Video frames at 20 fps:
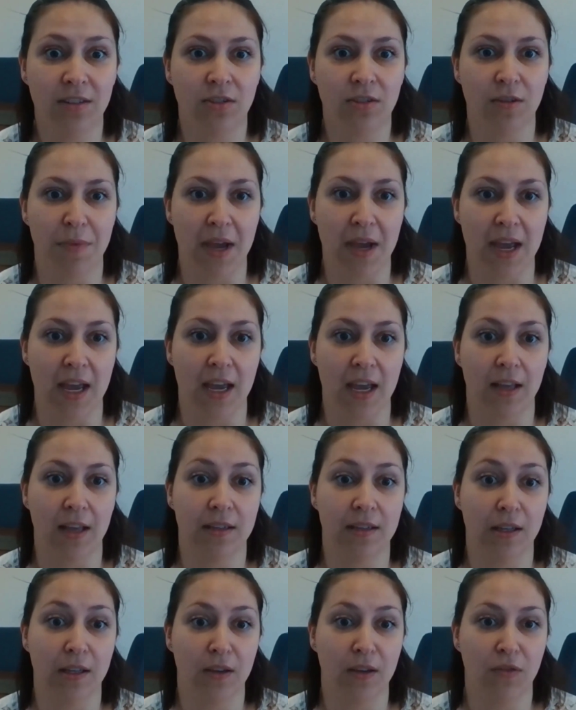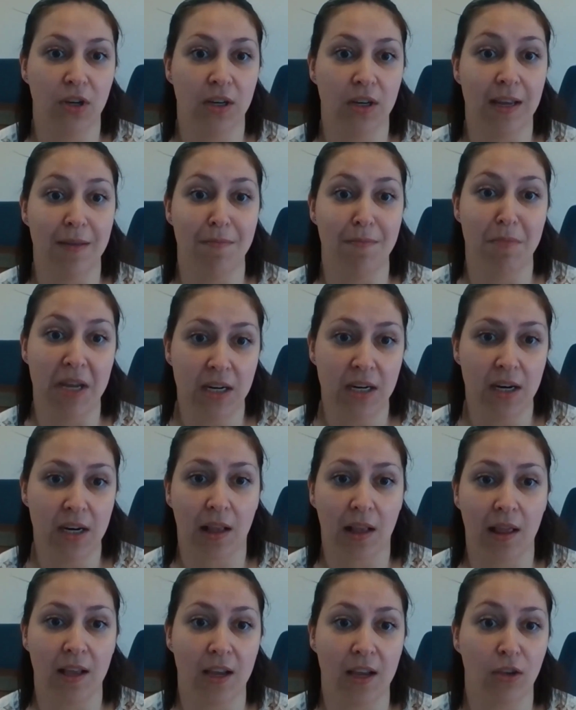to be delivered
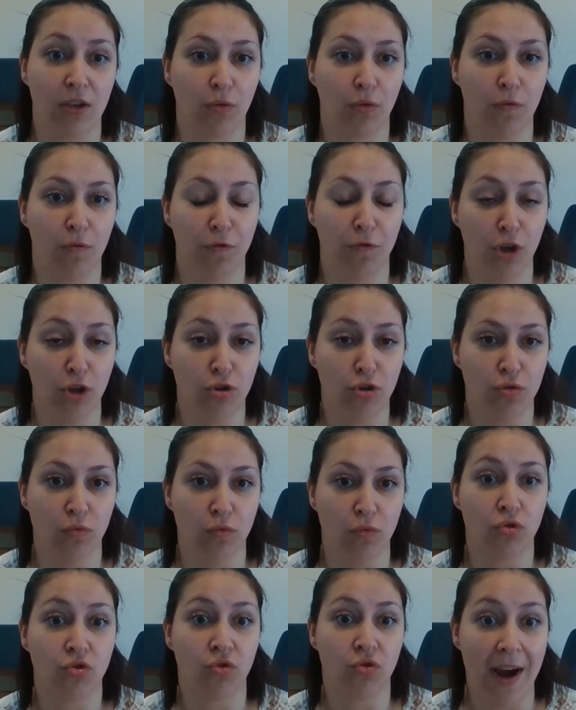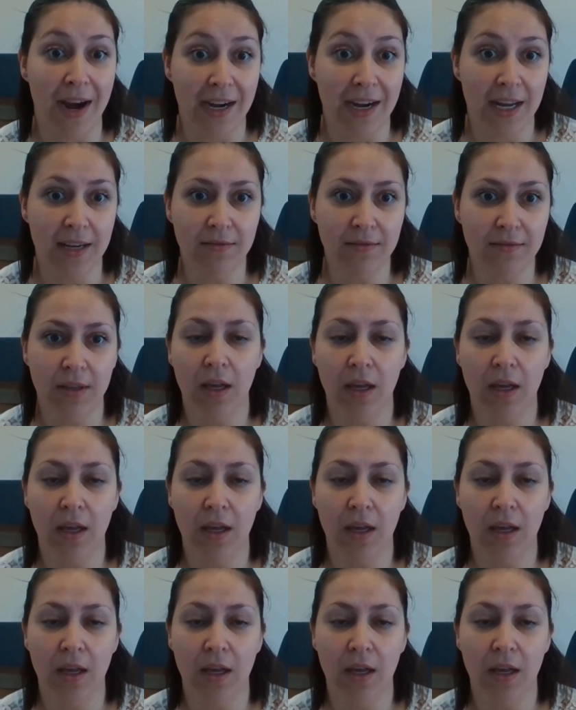immediately through virtual training.